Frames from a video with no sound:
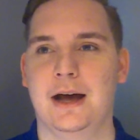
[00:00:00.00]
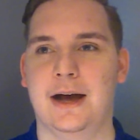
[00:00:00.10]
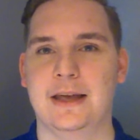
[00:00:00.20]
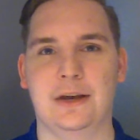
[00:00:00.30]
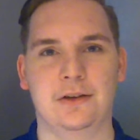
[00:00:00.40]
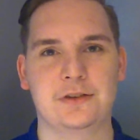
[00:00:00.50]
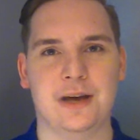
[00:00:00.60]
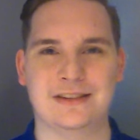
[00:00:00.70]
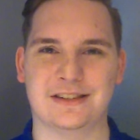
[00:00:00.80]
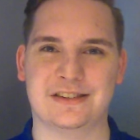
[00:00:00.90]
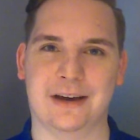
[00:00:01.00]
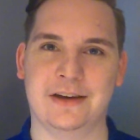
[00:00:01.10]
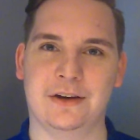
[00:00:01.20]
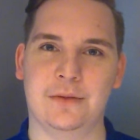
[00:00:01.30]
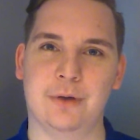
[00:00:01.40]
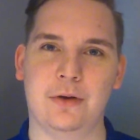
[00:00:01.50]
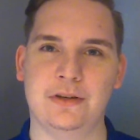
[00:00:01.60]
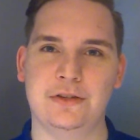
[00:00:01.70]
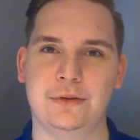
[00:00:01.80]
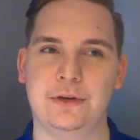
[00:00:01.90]
It also has a second
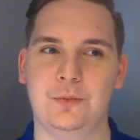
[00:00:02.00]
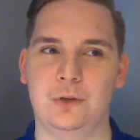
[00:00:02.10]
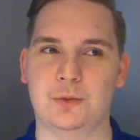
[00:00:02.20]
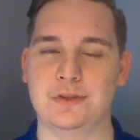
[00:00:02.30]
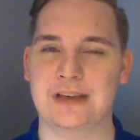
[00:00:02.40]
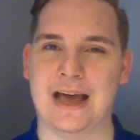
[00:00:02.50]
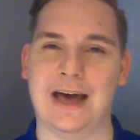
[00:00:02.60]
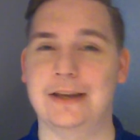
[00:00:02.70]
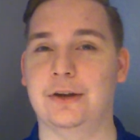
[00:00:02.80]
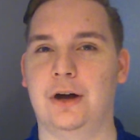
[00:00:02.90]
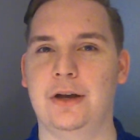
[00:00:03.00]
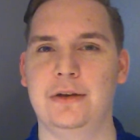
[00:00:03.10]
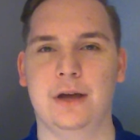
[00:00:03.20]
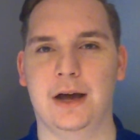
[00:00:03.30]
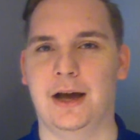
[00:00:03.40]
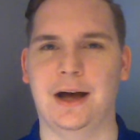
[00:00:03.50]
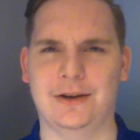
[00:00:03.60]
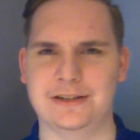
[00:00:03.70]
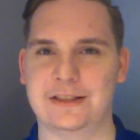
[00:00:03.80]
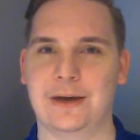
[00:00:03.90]
component to it, which was added on. I'll
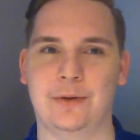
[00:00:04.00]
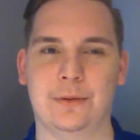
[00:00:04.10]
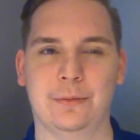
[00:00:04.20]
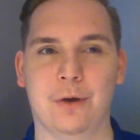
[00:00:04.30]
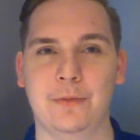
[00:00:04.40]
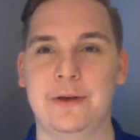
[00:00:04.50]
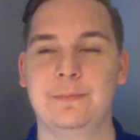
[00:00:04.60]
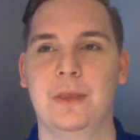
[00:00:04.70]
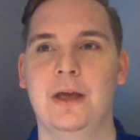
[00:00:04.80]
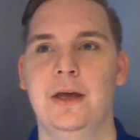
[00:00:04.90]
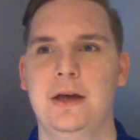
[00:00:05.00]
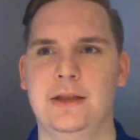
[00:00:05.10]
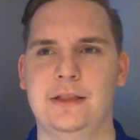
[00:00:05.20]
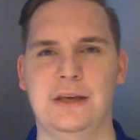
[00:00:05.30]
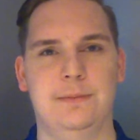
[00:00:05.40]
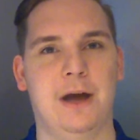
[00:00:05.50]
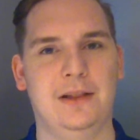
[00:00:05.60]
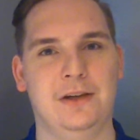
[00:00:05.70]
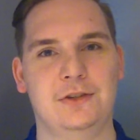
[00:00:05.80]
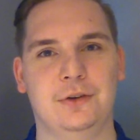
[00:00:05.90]
get to that one in a moment. The
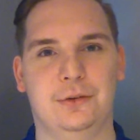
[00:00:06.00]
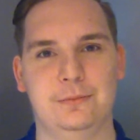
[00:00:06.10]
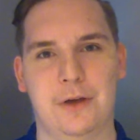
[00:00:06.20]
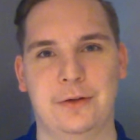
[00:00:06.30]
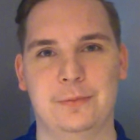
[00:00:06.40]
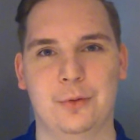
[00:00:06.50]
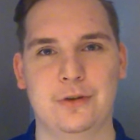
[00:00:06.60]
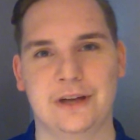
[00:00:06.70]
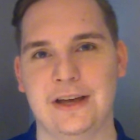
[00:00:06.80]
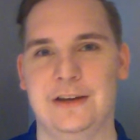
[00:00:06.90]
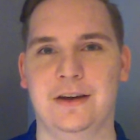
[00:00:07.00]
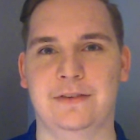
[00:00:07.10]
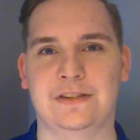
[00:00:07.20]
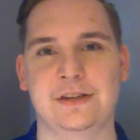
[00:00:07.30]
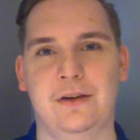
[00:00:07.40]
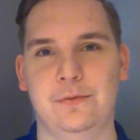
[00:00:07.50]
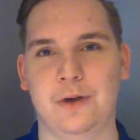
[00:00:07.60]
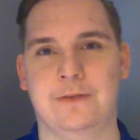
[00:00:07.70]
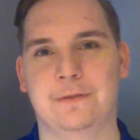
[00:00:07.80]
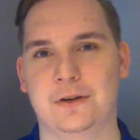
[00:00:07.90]
biological motherboard, in and of itself,
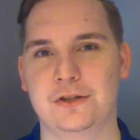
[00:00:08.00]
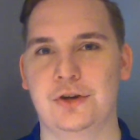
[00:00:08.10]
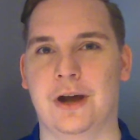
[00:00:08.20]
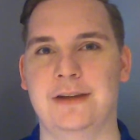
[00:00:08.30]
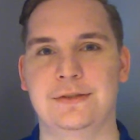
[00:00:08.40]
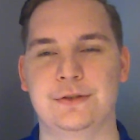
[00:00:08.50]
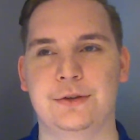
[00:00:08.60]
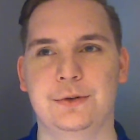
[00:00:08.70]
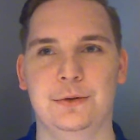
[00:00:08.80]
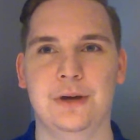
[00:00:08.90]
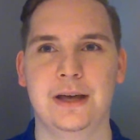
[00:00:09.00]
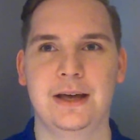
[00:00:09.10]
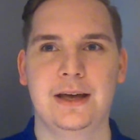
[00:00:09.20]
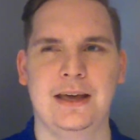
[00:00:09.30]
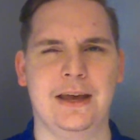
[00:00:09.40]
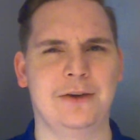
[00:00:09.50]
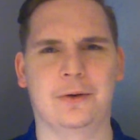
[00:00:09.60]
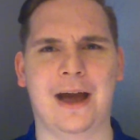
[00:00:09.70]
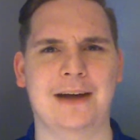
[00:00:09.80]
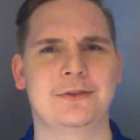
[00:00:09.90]
when it first tries to
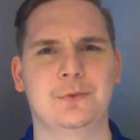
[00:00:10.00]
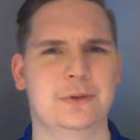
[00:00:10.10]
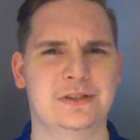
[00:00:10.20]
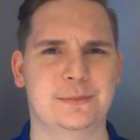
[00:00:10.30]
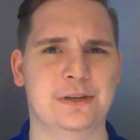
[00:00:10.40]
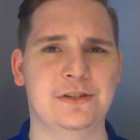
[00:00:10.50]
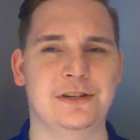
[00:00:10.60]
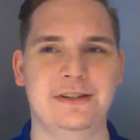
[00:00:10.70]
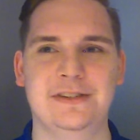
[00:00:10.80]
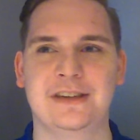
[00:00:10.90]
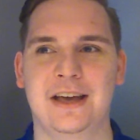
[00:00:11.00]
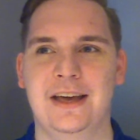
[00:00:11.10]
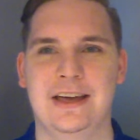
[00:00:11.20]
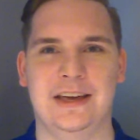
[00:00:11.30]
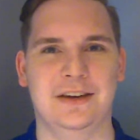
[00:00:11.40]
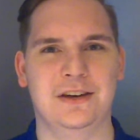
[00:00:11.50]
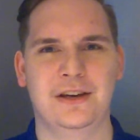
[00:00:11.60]
interact with species, it